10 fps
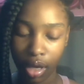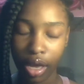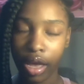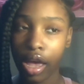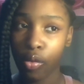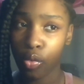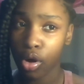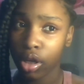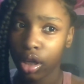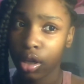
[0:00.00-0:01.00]
I had
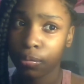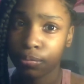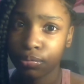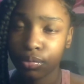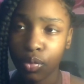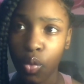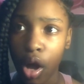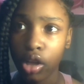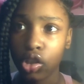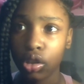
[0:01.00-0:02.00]
woke up,
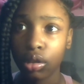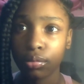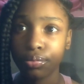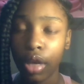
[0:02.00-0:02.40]
watched